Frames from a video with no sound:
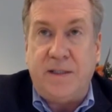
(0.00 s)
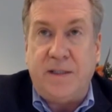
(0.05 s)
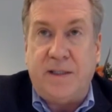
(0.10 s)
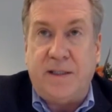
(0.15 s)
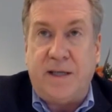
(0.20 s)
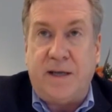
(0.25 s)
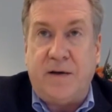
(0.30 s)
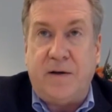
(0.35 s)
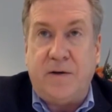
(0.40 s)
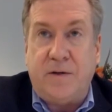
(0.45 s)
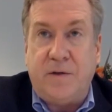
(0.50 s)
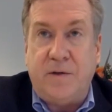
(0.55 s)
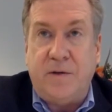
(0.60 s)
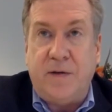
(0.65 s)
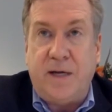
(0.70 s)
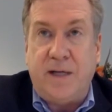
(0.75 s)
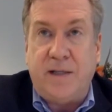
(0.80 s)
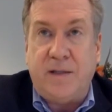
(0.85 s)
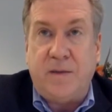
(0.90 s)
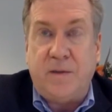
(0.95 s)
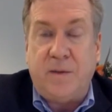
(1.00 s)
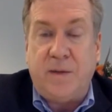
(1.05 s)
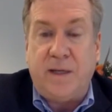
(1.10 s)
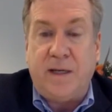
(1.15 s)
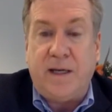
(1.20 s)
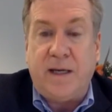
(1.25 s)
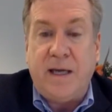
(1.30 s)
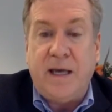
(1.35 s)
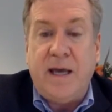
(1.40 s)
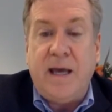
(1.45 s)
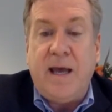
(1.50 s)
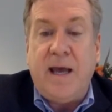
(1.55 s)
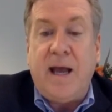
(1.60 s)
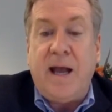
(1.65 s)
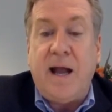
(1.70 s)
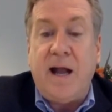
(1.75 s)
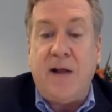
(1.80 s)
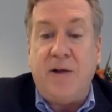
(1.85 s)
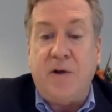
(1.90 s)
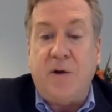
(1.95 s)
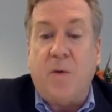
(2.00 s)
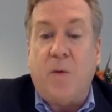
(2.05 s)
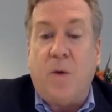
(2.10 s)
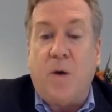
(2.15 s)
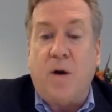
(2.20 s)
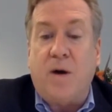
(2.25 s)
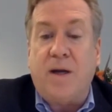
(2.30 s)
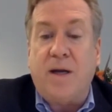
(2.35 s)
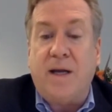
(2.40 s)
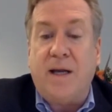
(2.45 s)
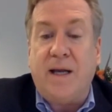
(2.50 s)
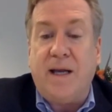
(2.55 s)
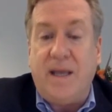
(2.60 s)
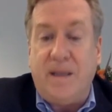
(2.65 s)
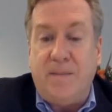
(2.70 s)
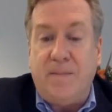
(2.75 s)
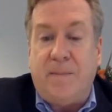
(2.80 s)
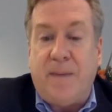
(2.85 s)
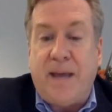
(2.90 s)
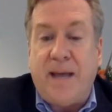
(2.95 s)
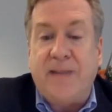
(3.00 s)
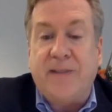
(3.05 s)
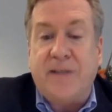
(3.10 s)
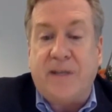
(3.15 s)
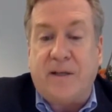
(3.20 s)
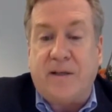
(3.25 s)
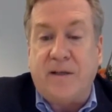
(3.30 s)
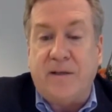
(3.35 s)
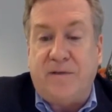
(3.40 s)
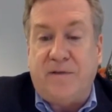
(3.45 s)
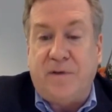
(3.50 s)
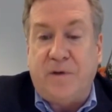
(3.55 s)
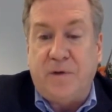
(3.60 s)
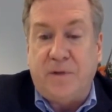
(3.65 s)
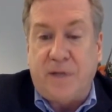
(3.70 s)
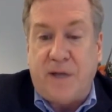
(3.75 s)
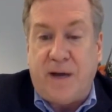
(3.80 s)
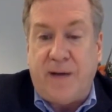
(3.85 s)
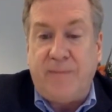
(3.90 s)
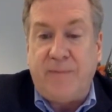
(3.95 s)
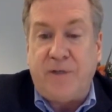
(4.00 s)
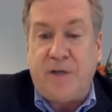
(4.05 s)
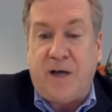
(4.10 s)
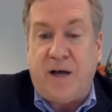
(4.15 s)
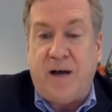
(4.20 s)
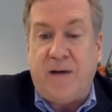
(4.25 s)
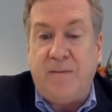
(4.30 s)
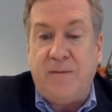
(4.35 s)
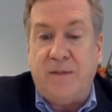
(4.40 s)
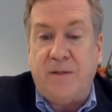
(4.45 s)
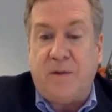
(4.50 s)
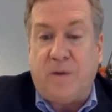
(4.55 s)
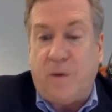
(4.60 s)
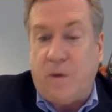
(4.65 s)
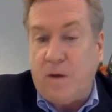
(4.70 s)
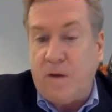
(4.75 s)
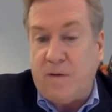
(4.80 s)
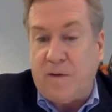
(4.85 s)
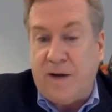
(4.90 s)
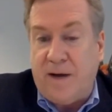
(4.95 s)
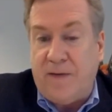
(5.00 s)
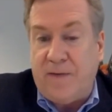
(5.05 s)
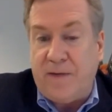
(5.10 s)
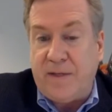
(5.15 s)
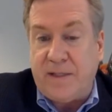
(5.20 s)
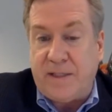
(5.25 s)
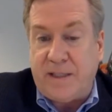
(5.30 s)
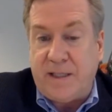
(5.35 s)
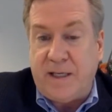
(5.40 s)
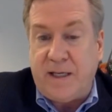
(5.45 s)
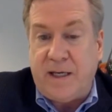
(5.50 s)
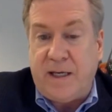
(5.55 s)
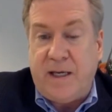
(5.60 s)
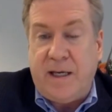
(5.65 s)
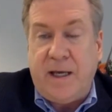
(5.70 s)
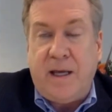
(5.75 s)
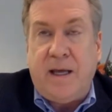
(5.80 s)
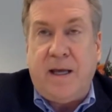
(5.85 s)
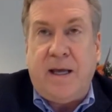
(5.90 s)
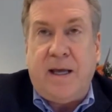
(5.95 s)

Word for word: Center two nights a week. And you're working in basically full time jobs all around the city.